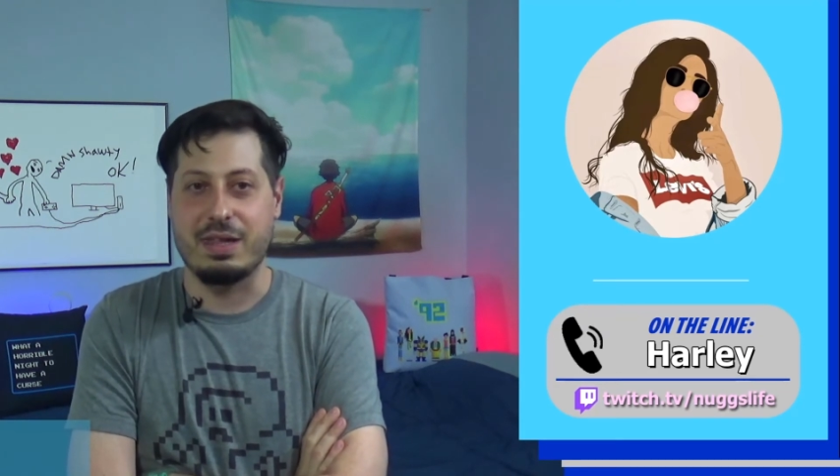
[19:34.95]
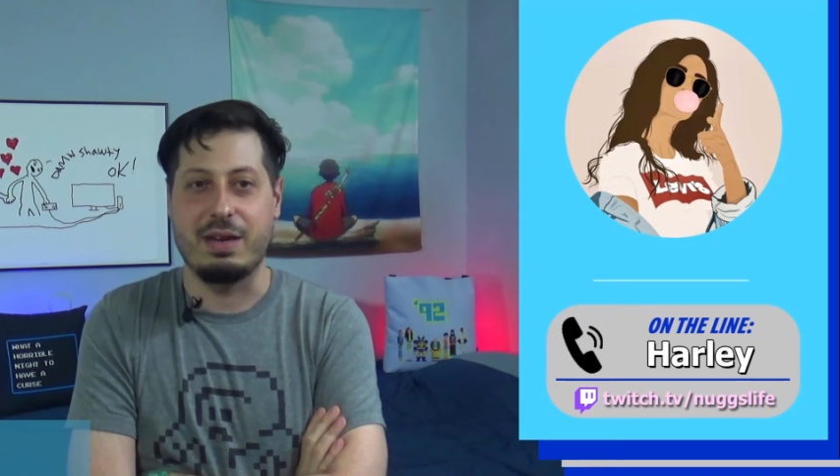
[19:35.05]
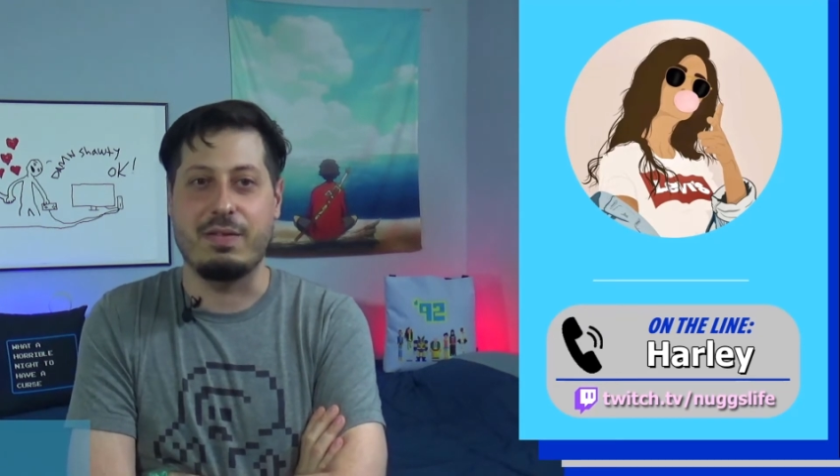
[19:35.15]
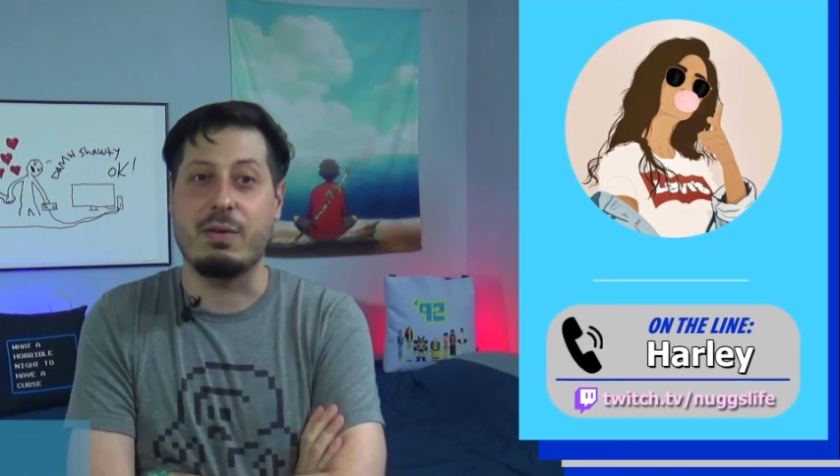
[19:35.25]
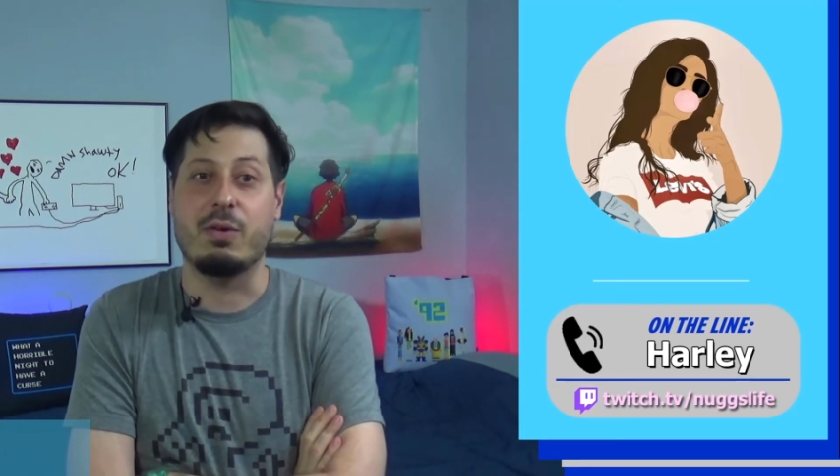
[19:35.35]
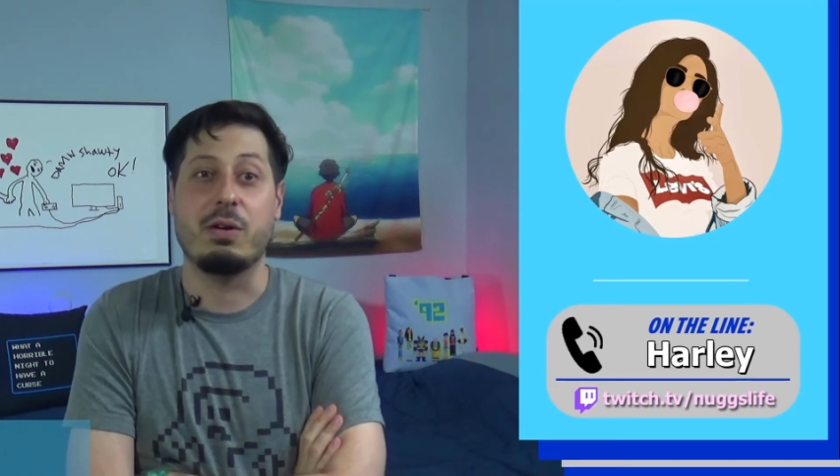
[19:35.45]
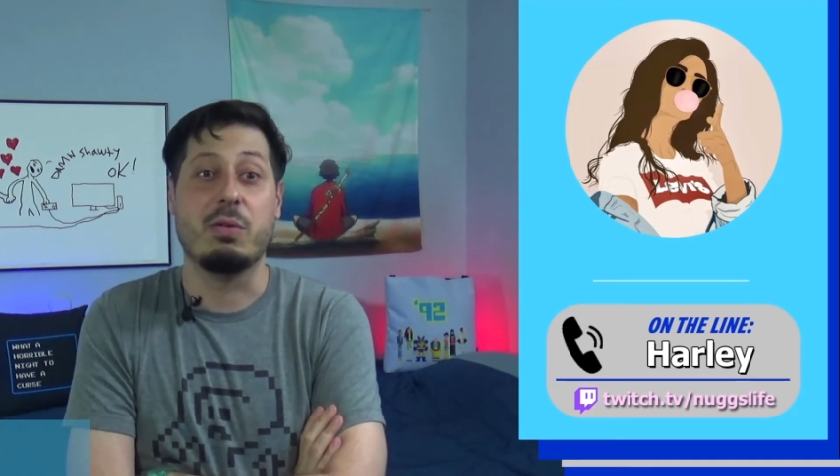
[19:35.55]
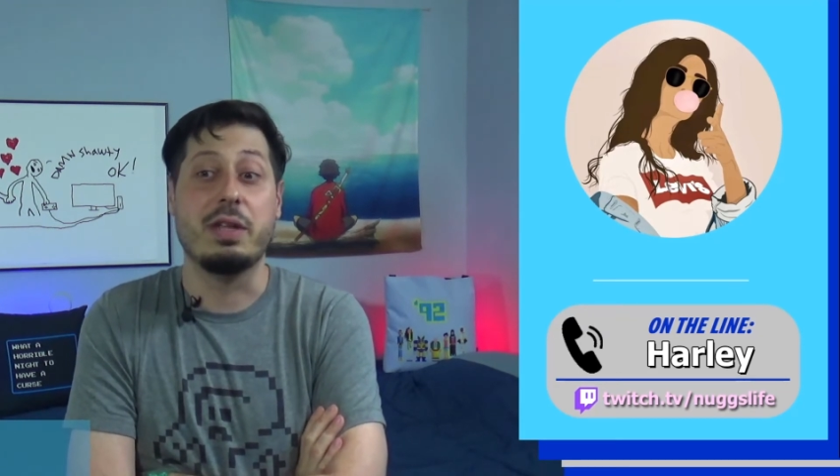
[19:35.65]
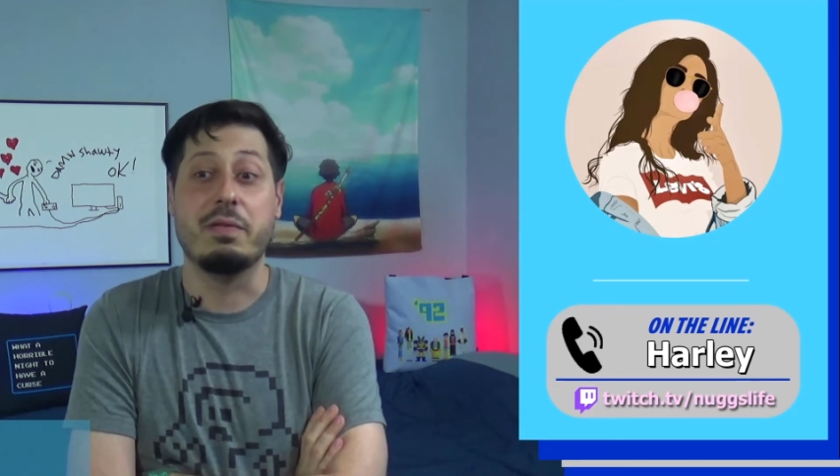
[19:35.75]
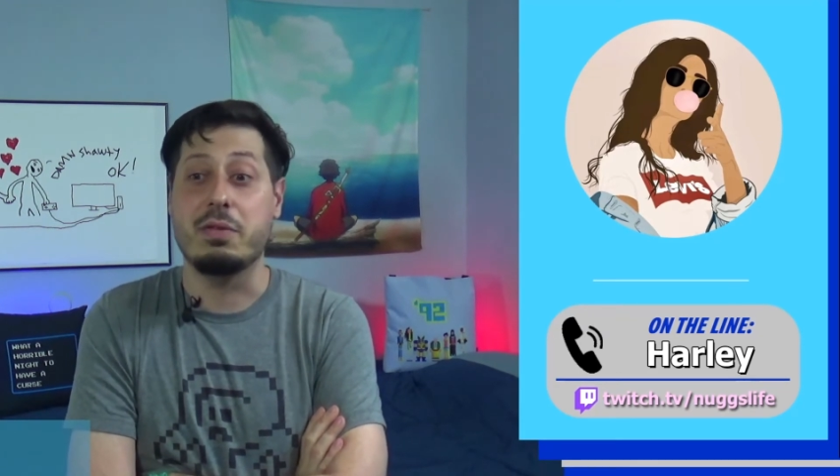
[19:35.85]
and if anyone who
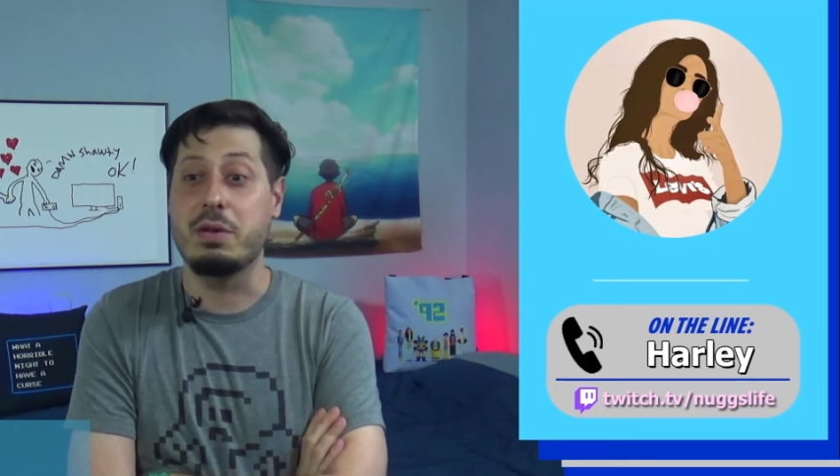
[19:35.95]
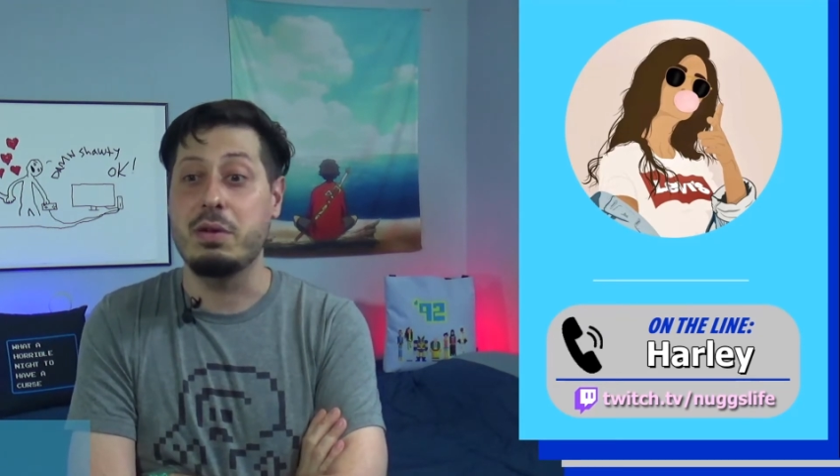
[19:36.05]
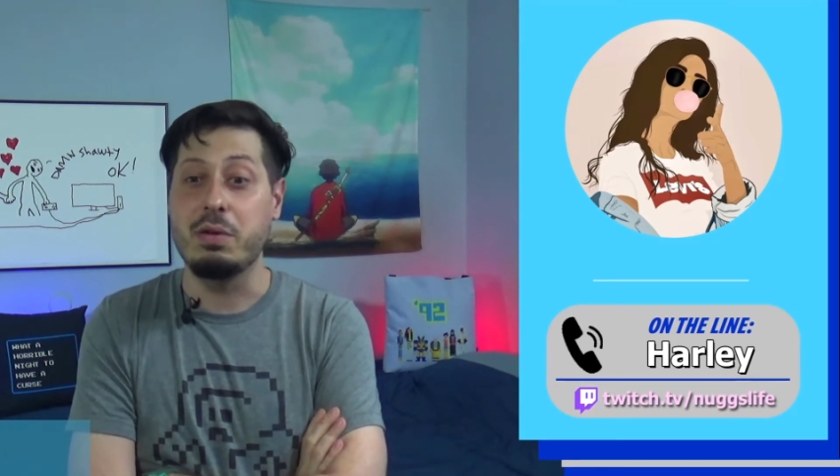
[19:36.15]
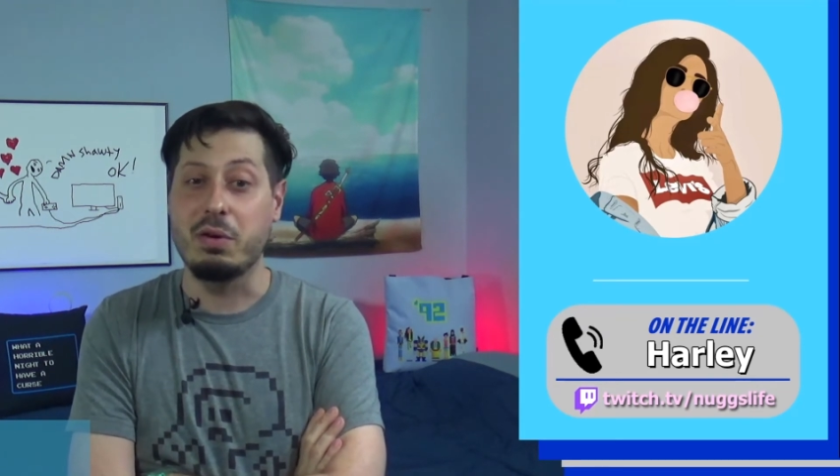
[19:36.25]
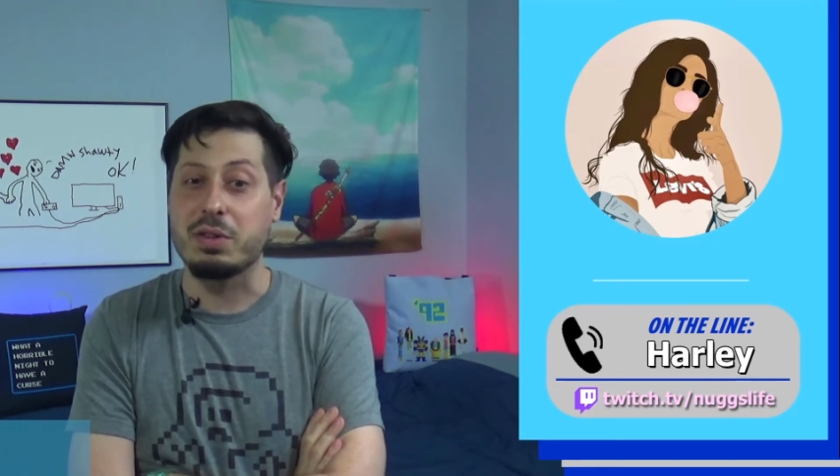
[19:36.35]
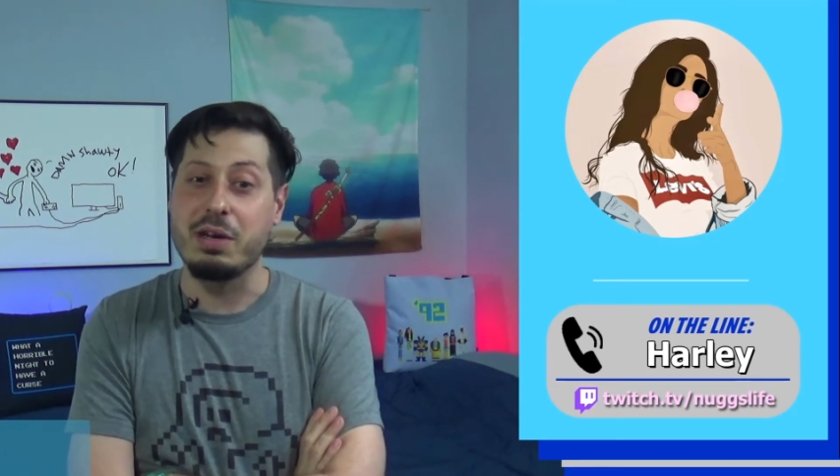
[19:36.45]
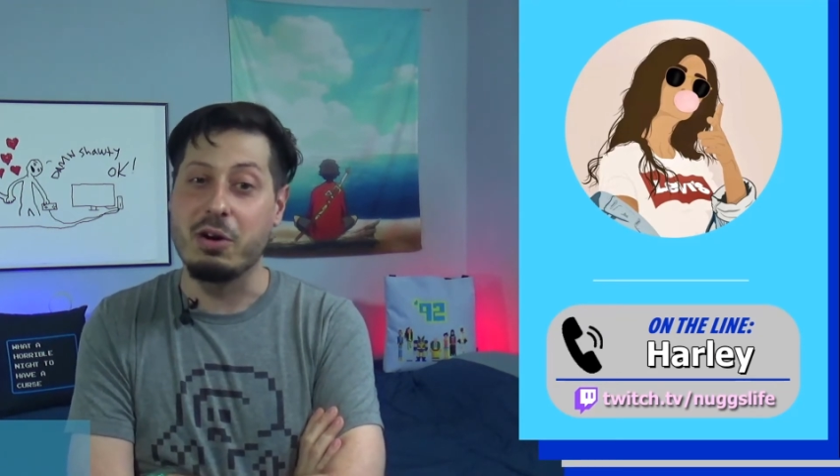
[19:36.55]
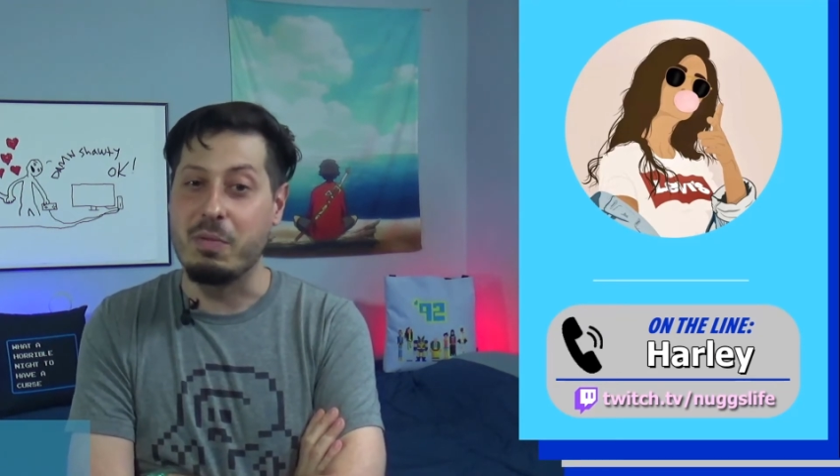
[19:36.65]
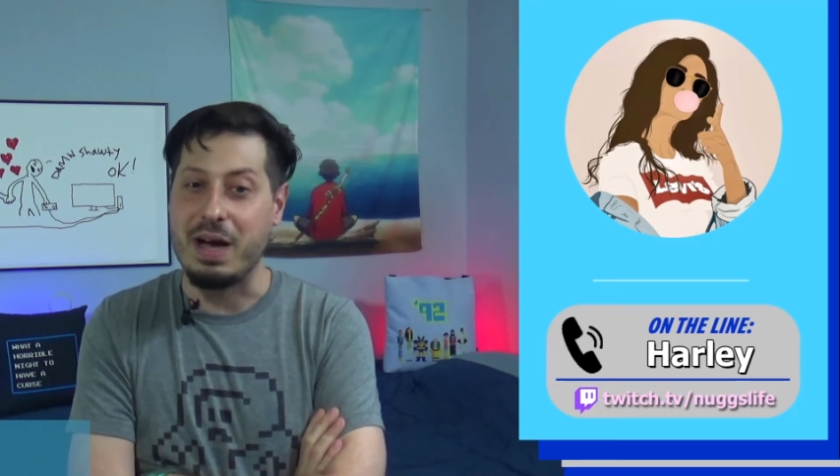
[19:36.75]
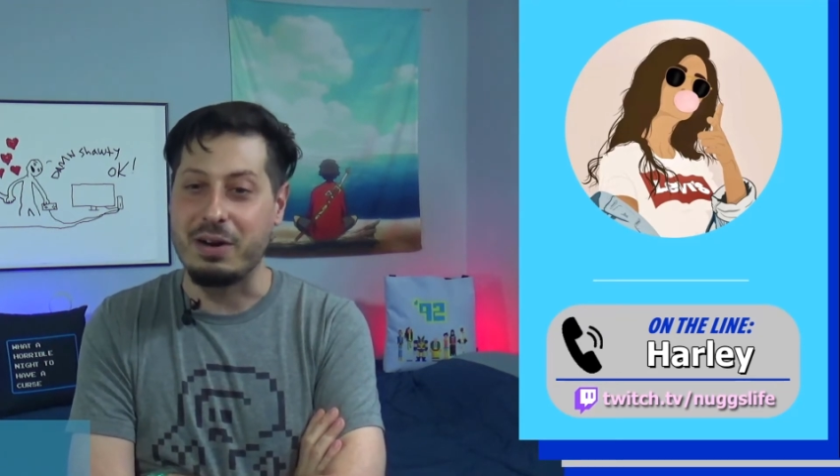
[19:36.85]
lives in New York, they
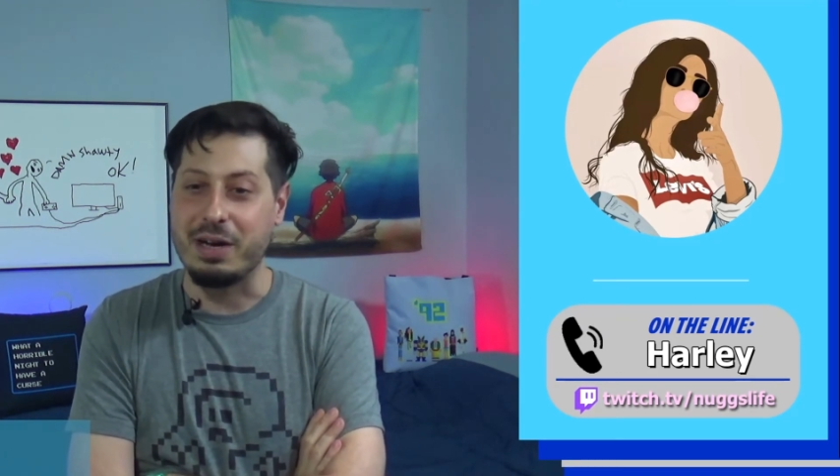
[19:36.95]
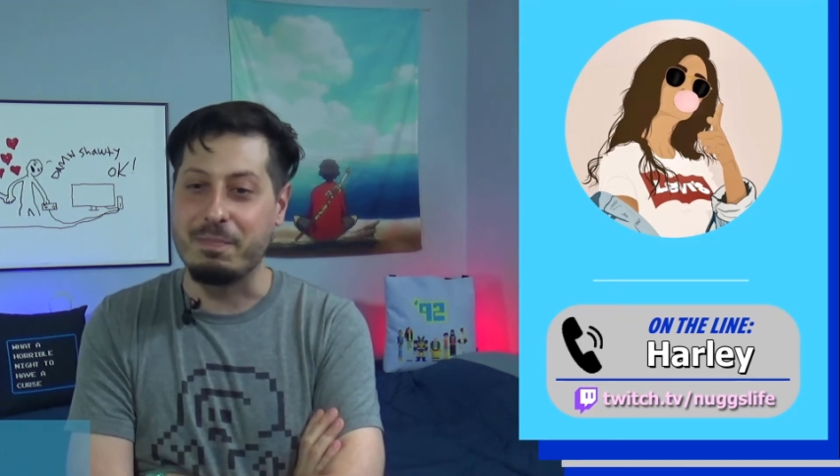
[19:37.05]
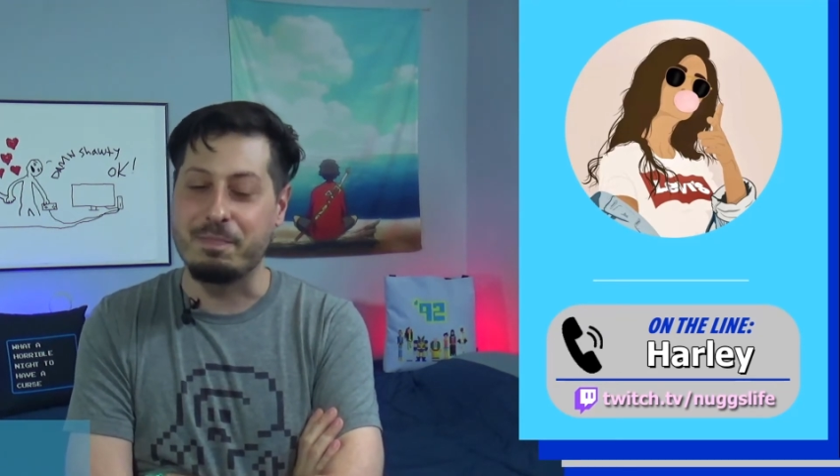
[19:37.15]
know about it.